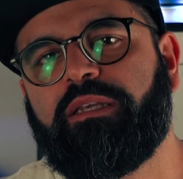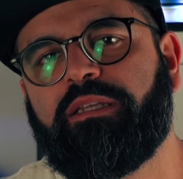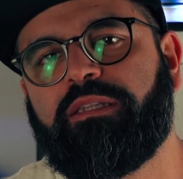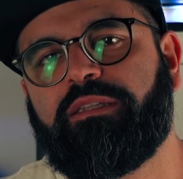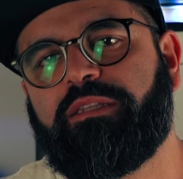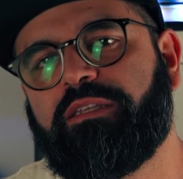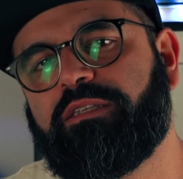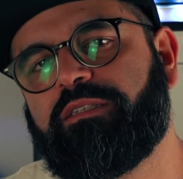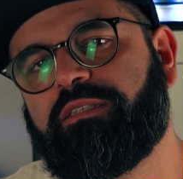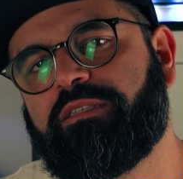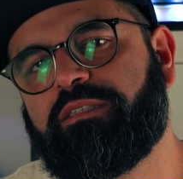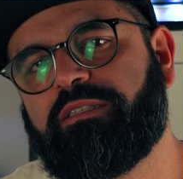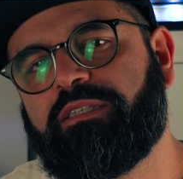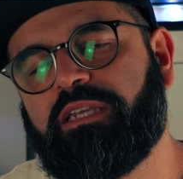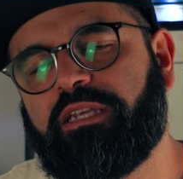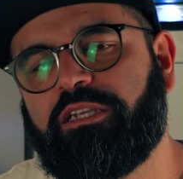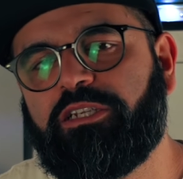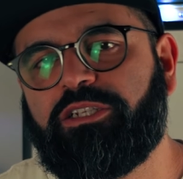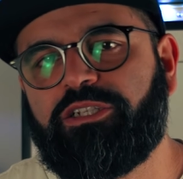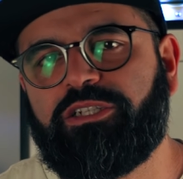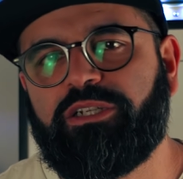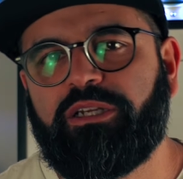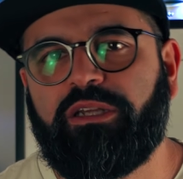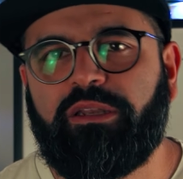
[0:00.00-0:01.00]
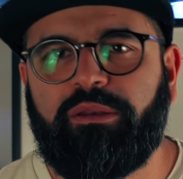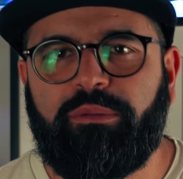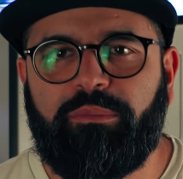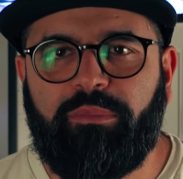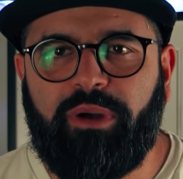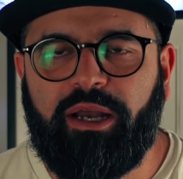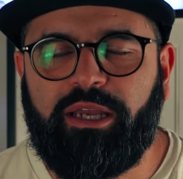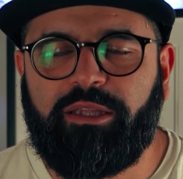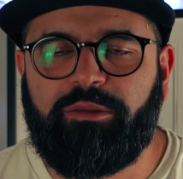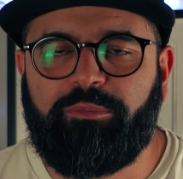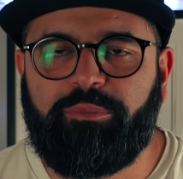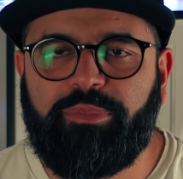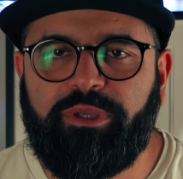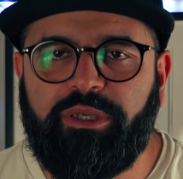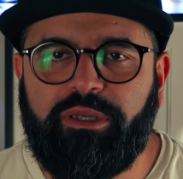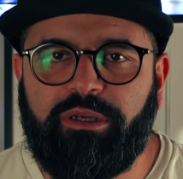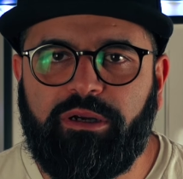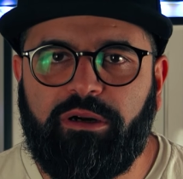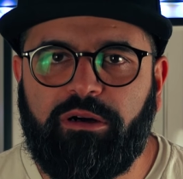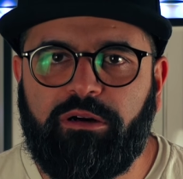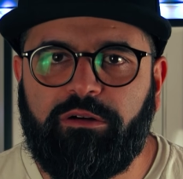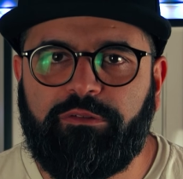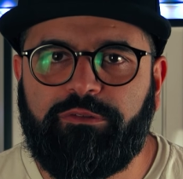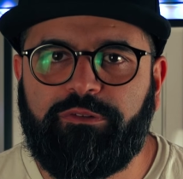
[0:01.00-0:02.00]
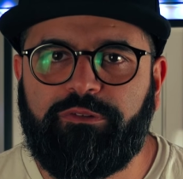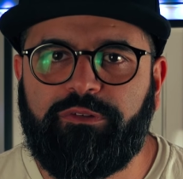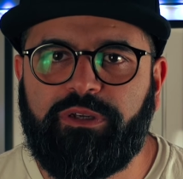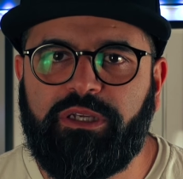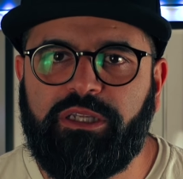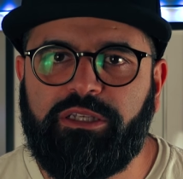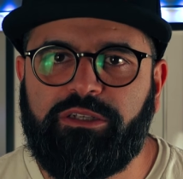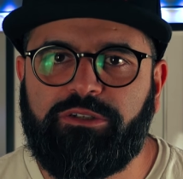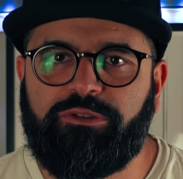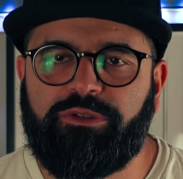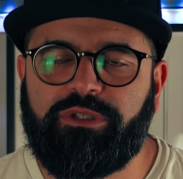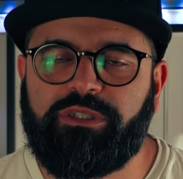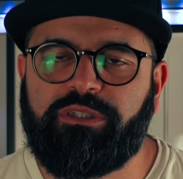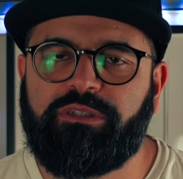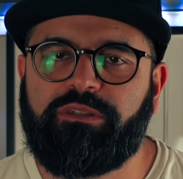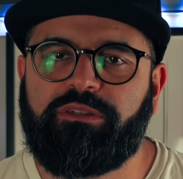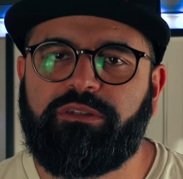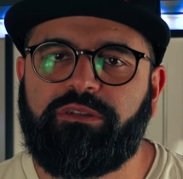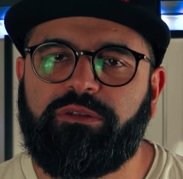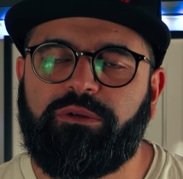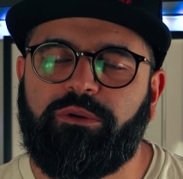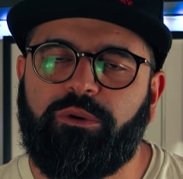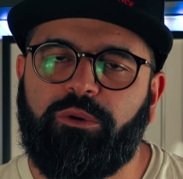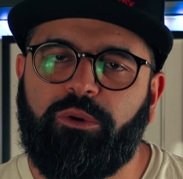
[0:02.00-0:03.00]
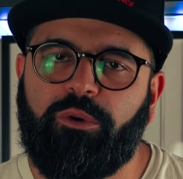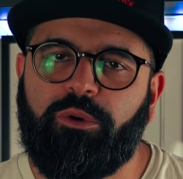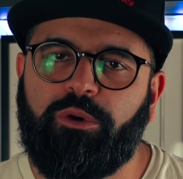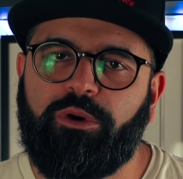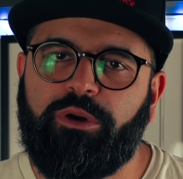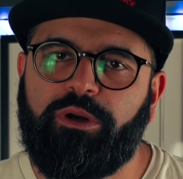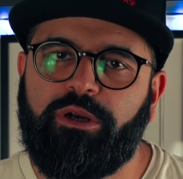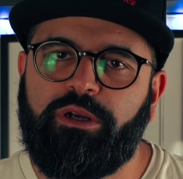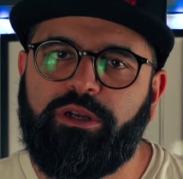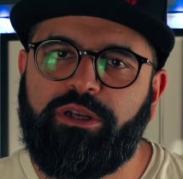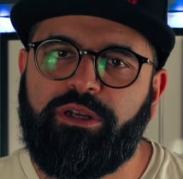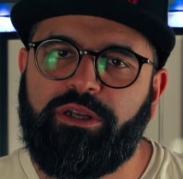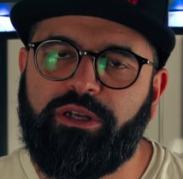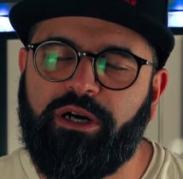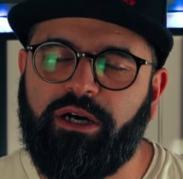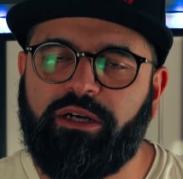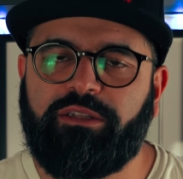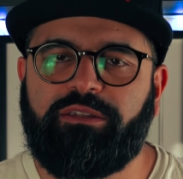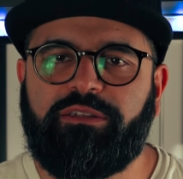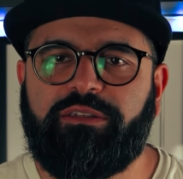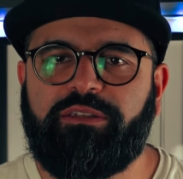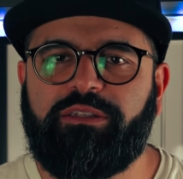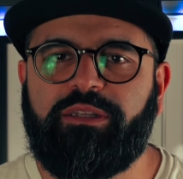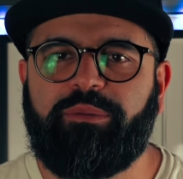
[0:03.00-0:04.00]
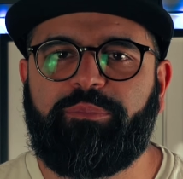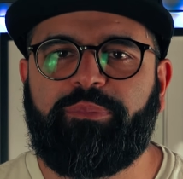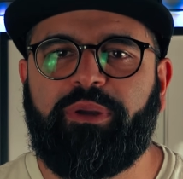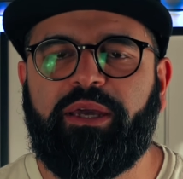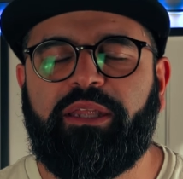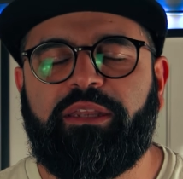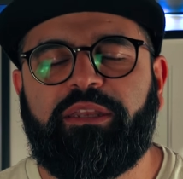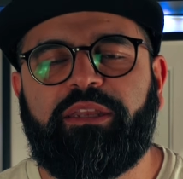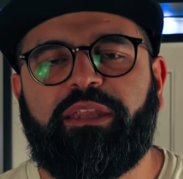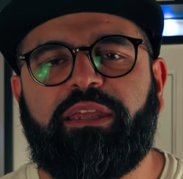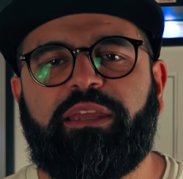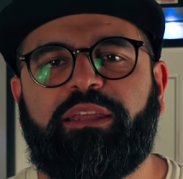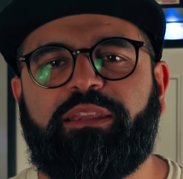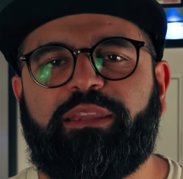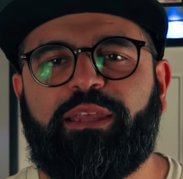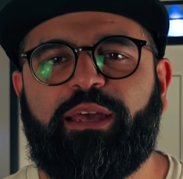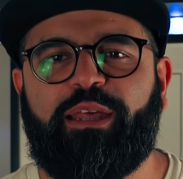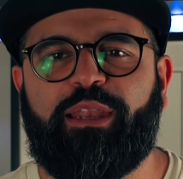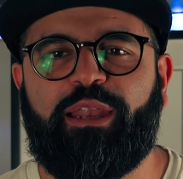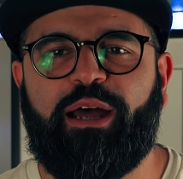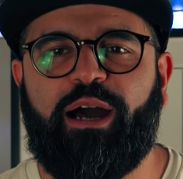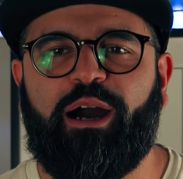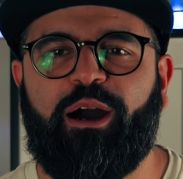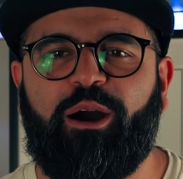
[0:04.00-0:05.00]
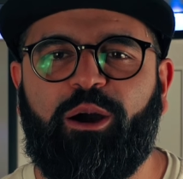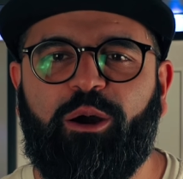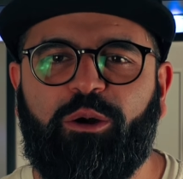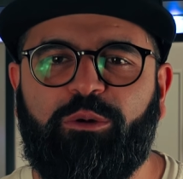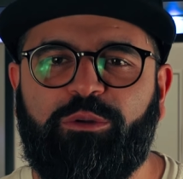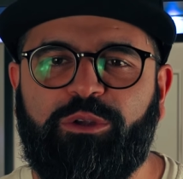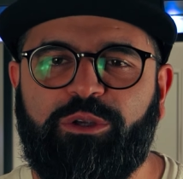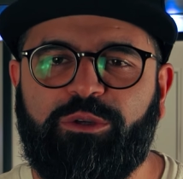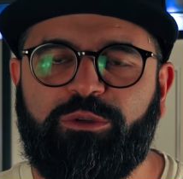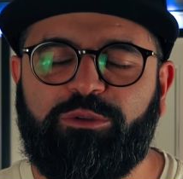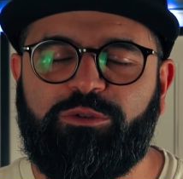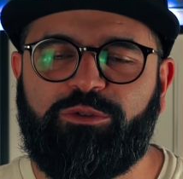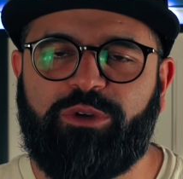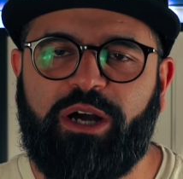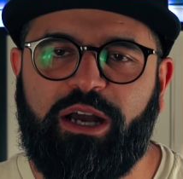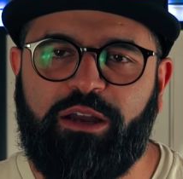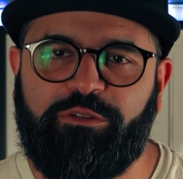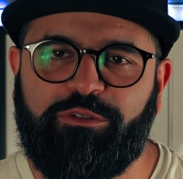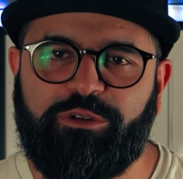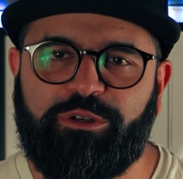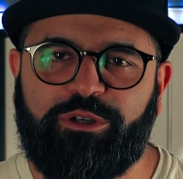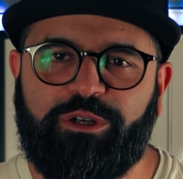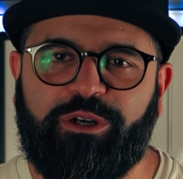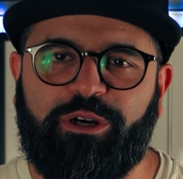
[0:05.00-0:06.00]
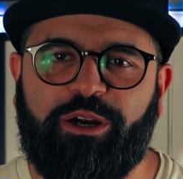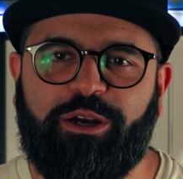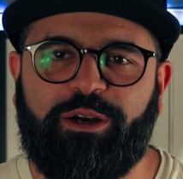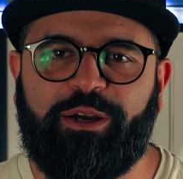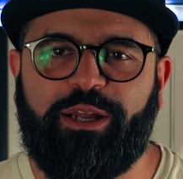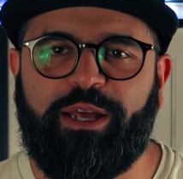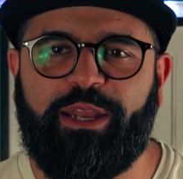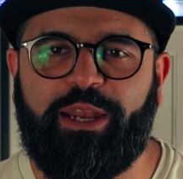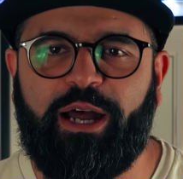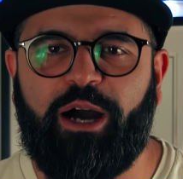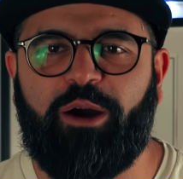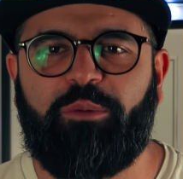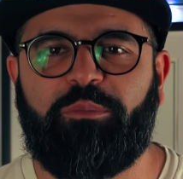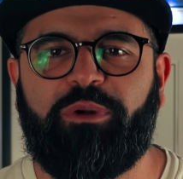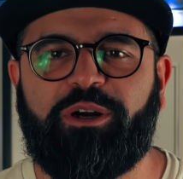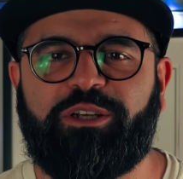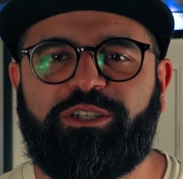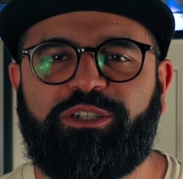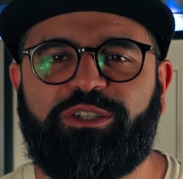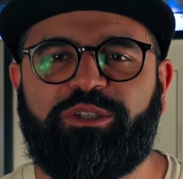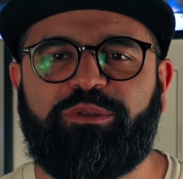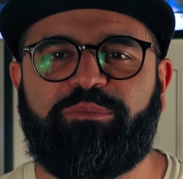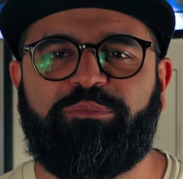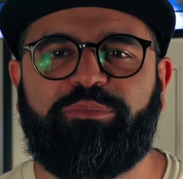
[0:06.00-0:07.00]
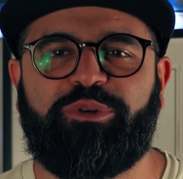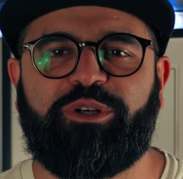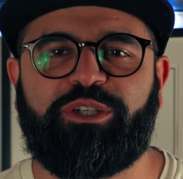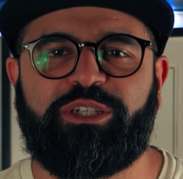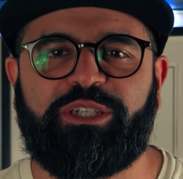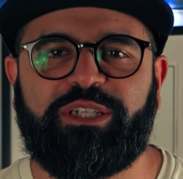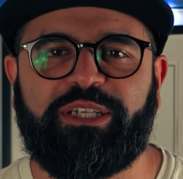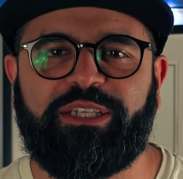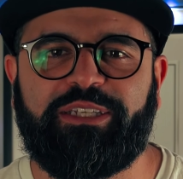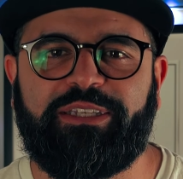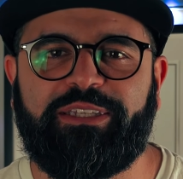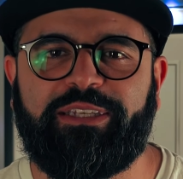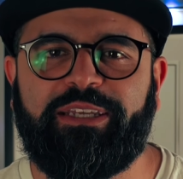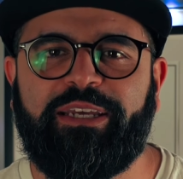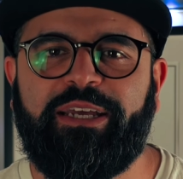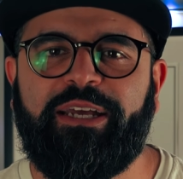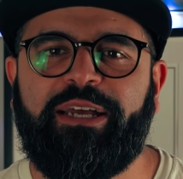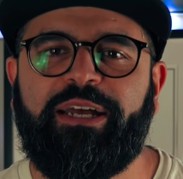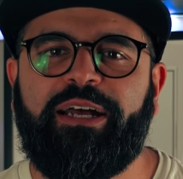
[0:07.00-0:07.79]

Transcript: This section might be of interest or not, depending then how you drive your car and how much you push it.